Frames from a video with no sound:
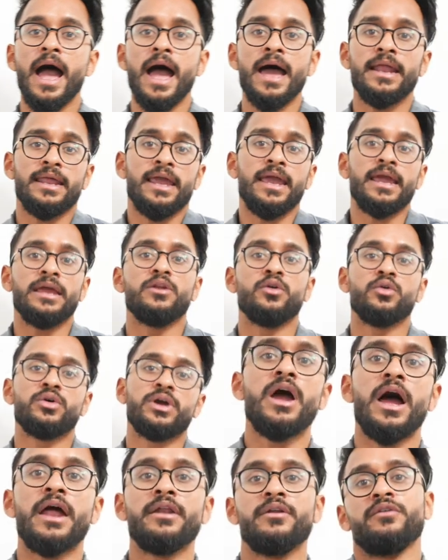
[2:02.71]
And hey,
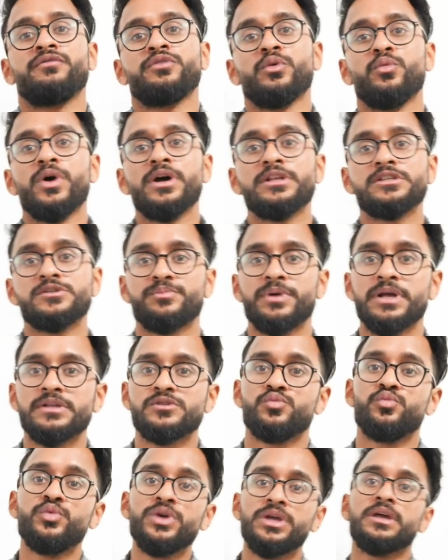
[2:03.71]
look, I know if the word
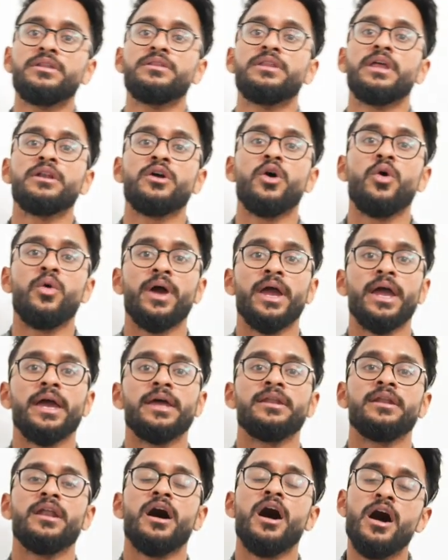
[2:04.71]
spreads, we can then go
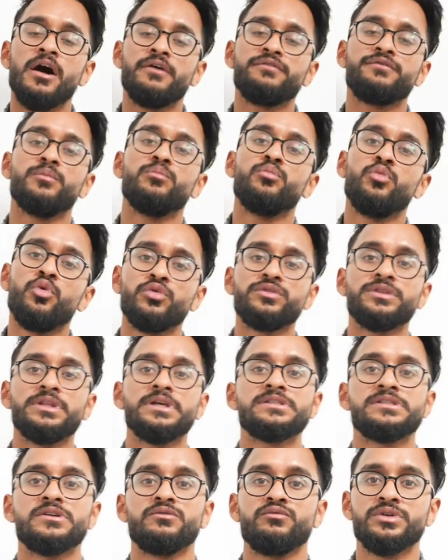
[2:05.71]
ahead and offer more
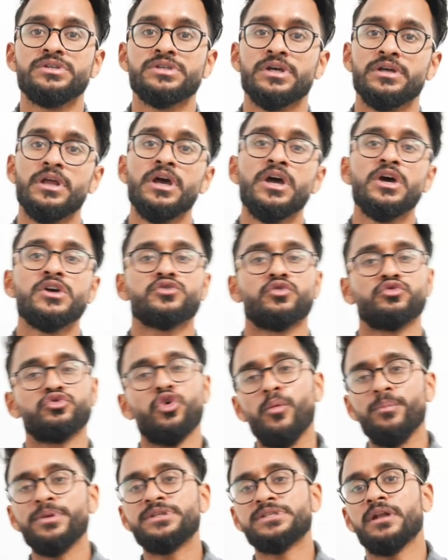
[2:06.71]
things in return. So
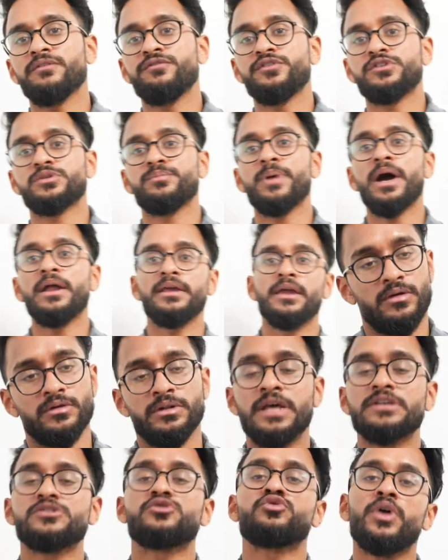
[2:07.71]
don't be selfish about it.
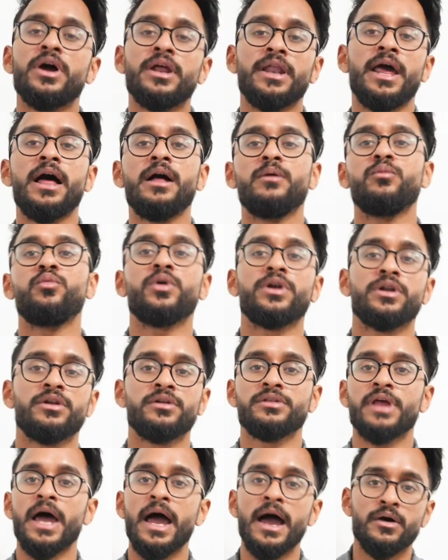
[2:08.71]
Let's try and help one
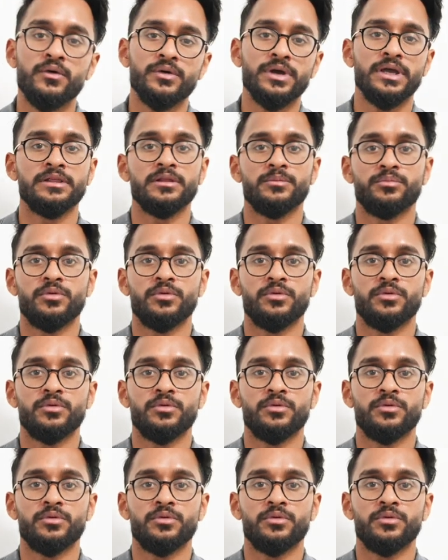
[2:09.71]
another out in the